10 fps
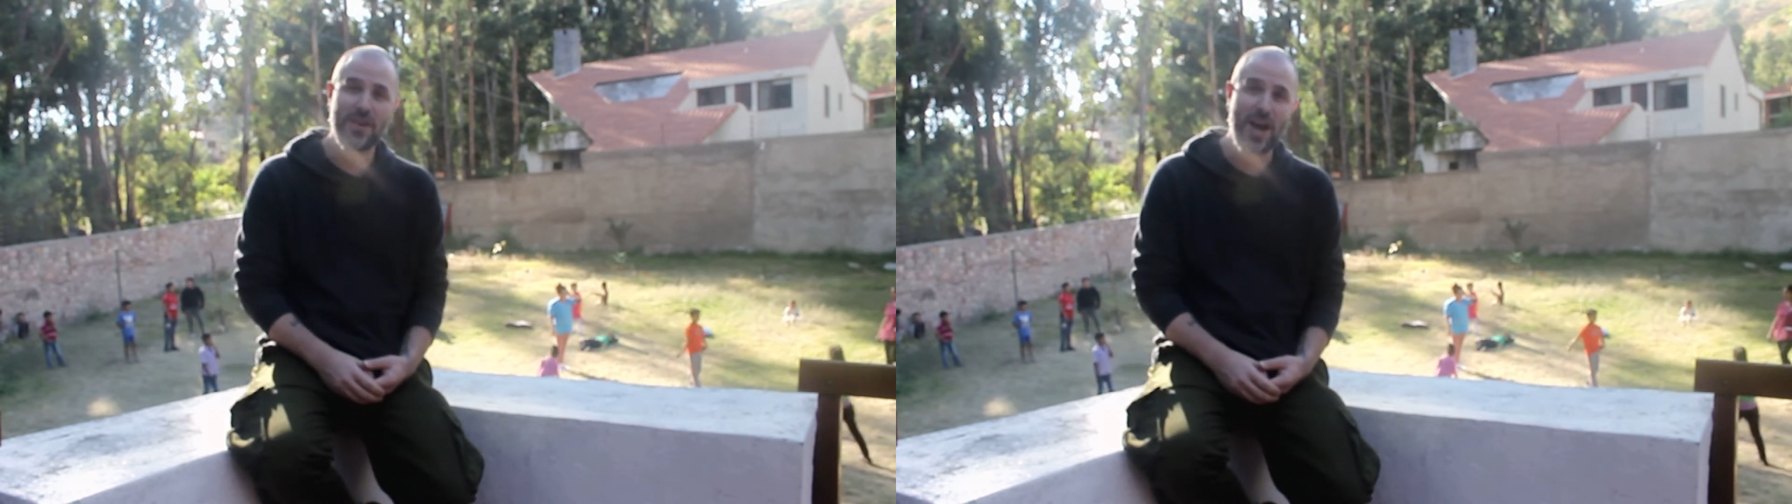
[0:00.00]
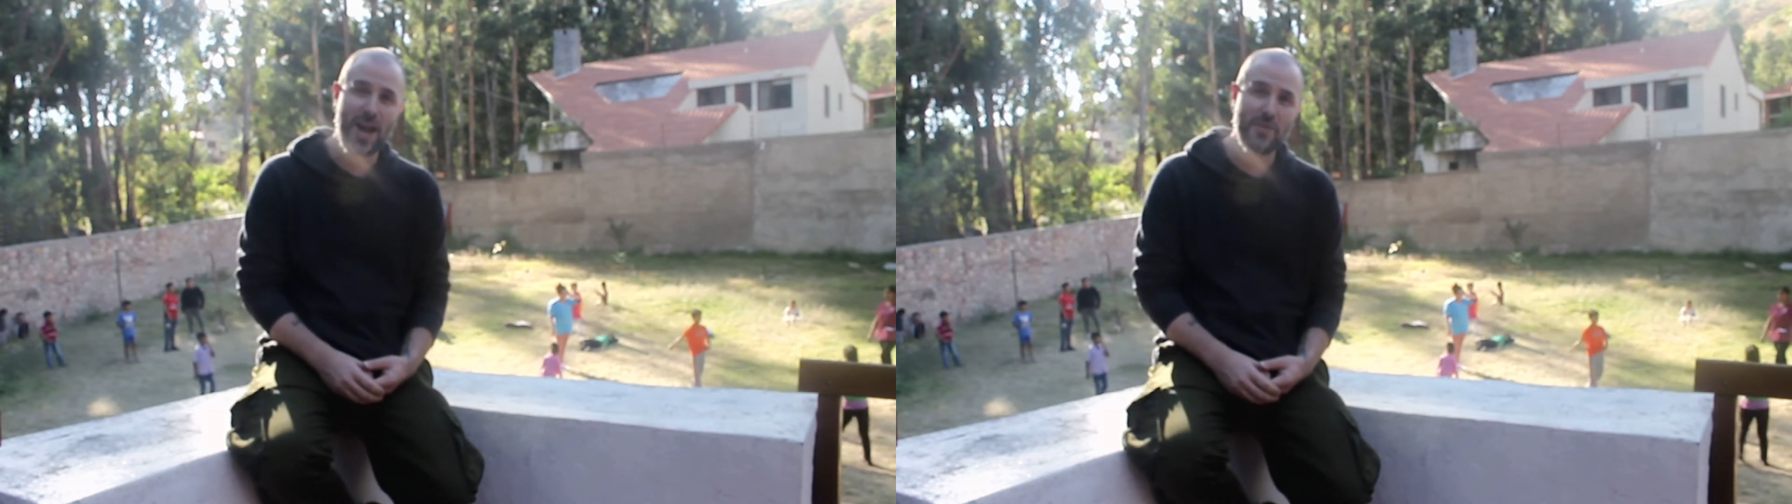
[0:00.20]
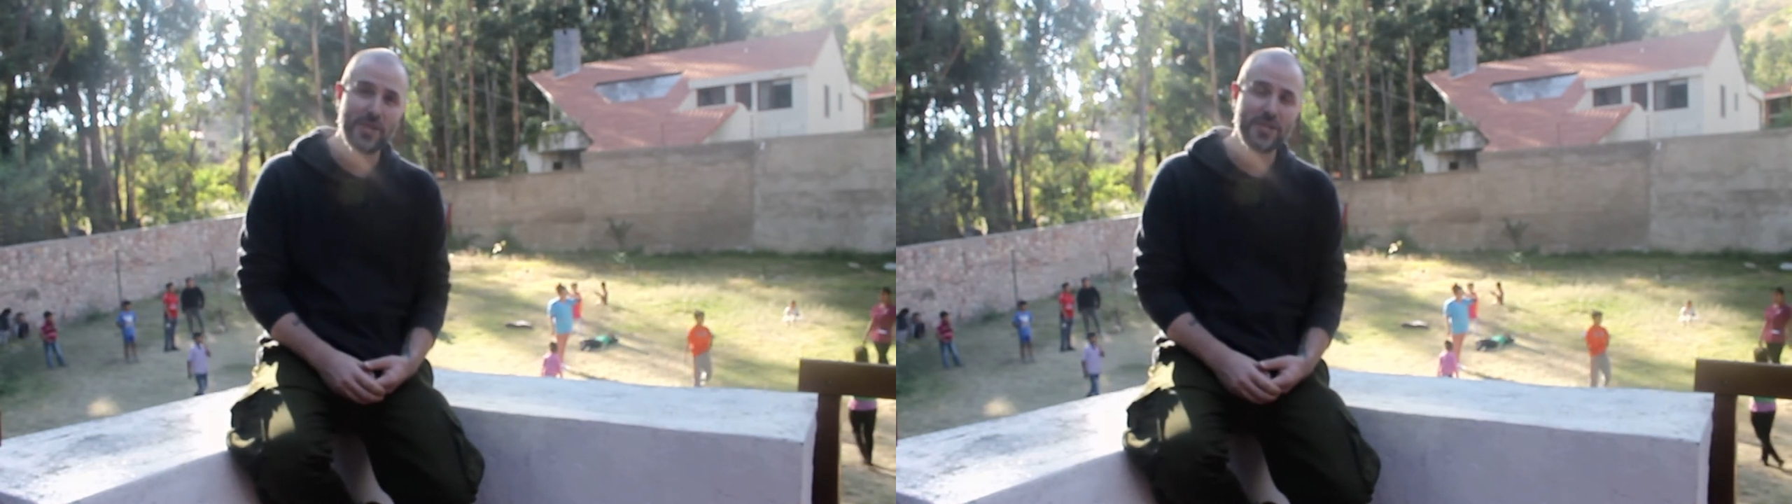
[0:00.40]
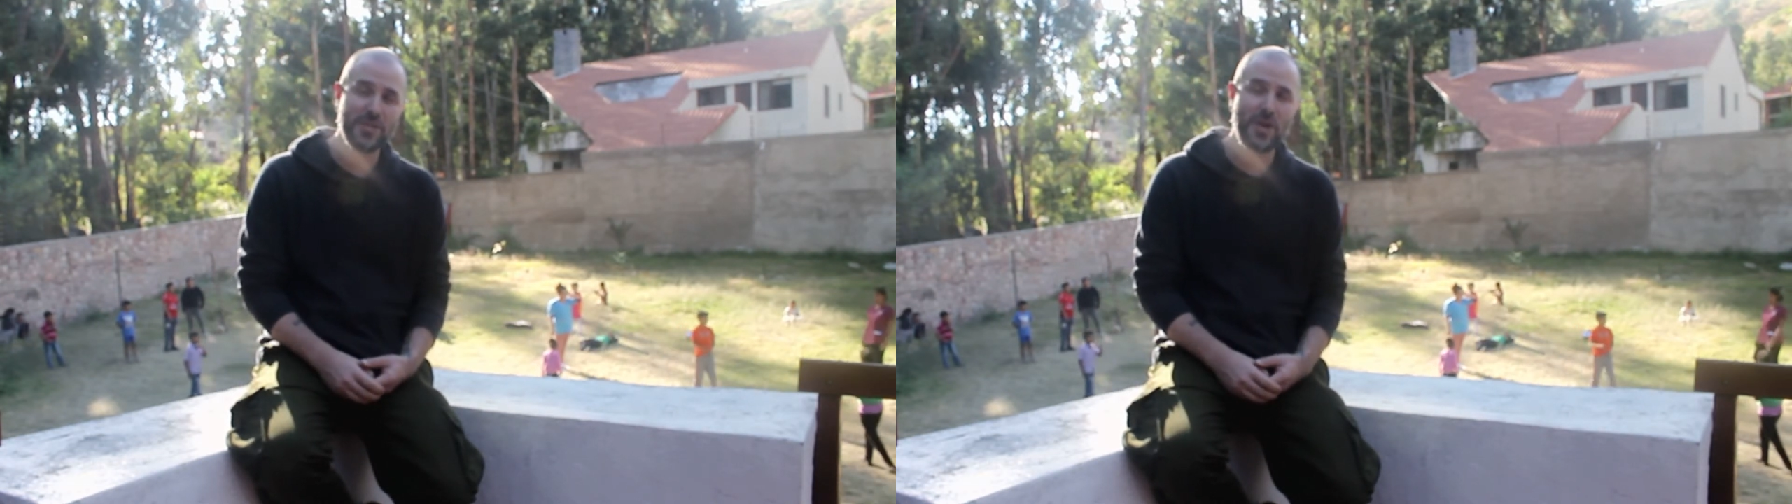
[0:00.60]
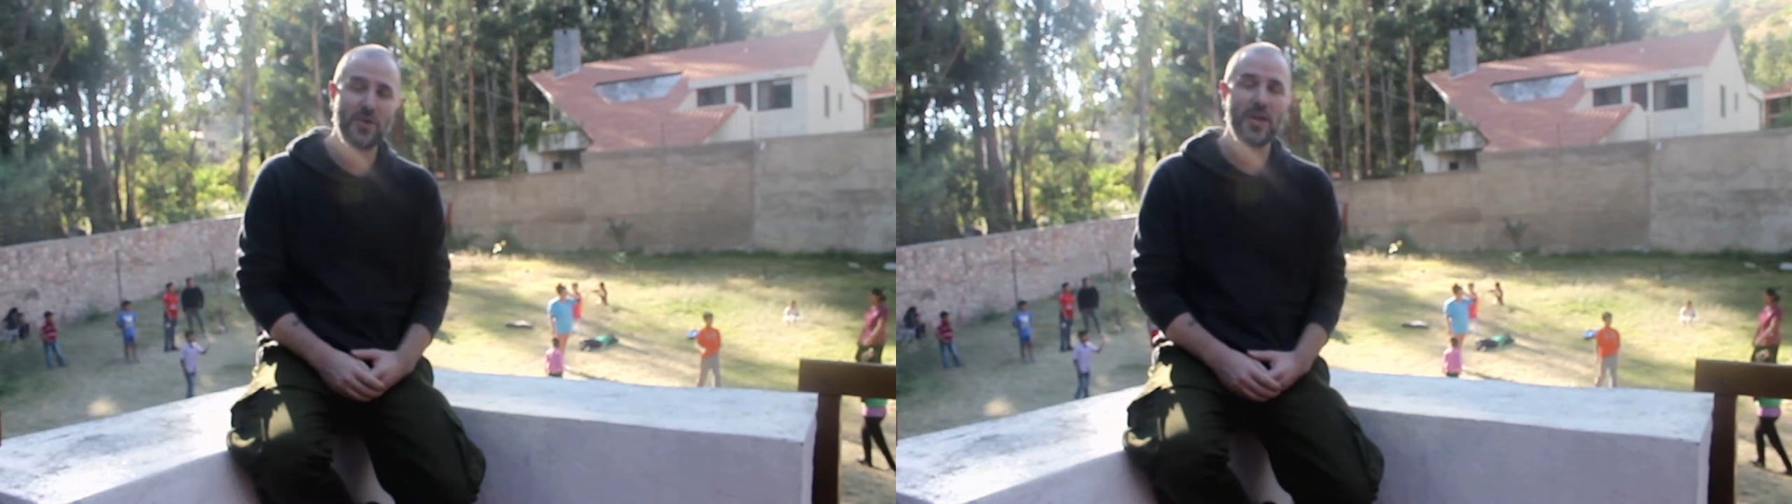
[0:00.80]
a high-risk
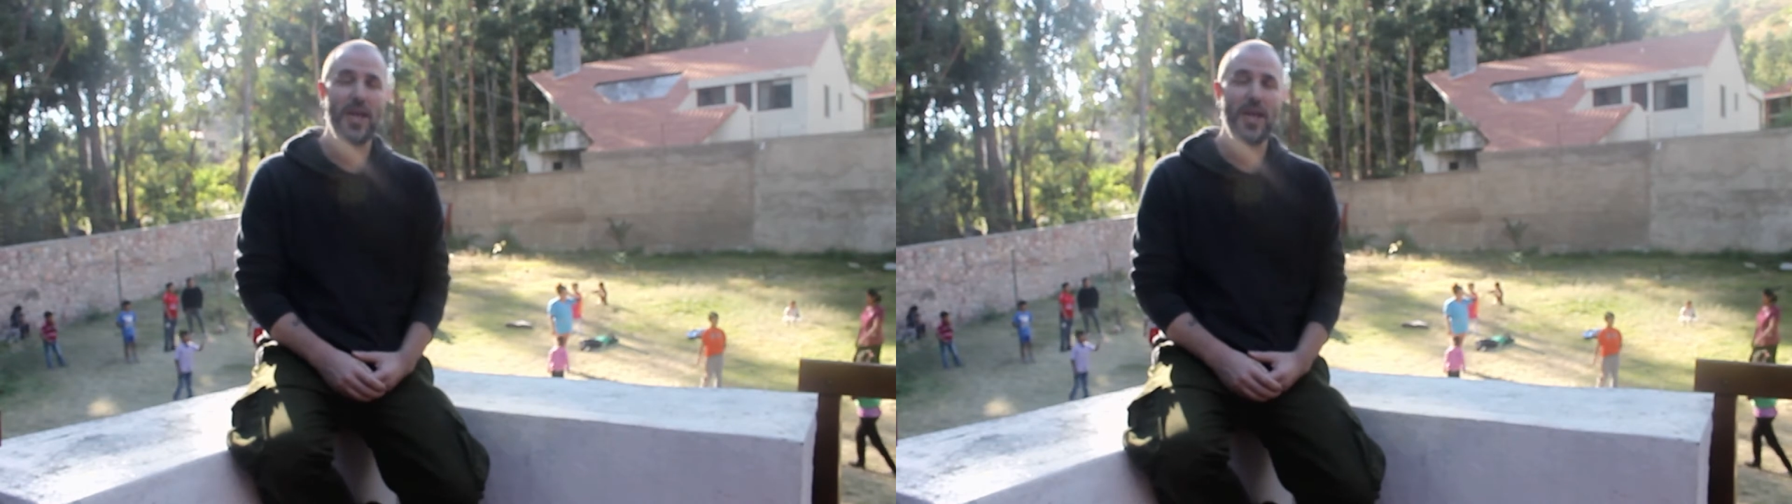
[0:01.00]
zone,